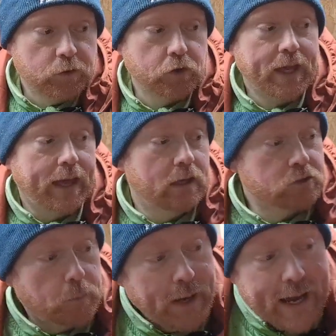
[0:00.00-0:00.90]
So yeah,
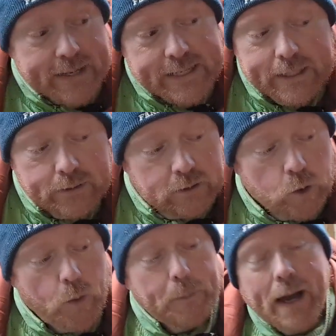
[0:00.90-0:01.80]
so my idea,
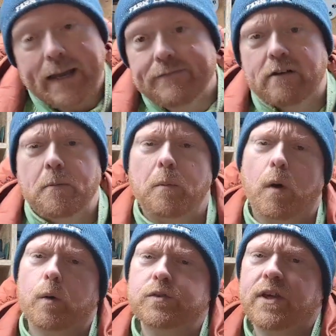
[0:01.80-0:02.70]
going back, if I can remember
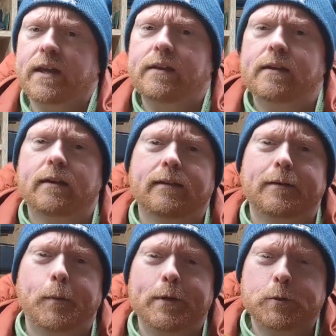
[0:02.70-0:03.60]
what I was saying,
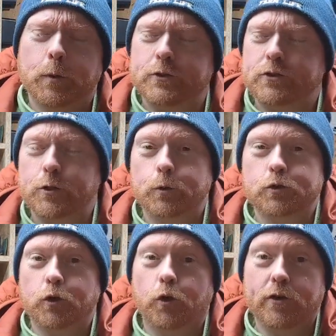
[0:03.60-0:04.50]
which was tool
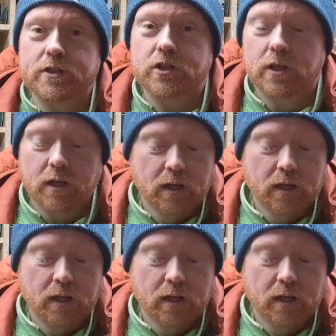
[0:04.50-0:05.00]
storage.